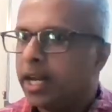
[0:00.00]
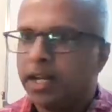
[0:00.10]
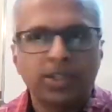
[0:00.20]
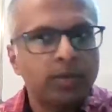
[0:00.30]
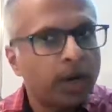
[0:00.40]
He
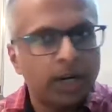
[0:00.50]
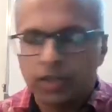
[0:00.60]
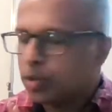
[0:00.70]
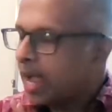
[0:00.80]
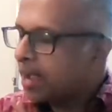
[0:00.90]
doesn't want
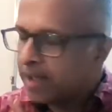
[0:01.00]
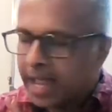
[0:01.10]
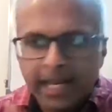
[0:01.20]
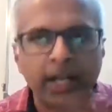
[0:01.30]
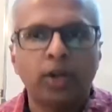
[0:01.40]
us to have
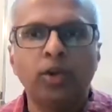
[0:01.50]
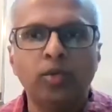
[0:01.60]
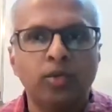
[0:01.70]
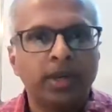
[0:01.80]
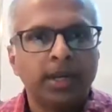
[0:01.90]
any
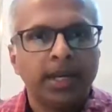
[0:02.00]
clue.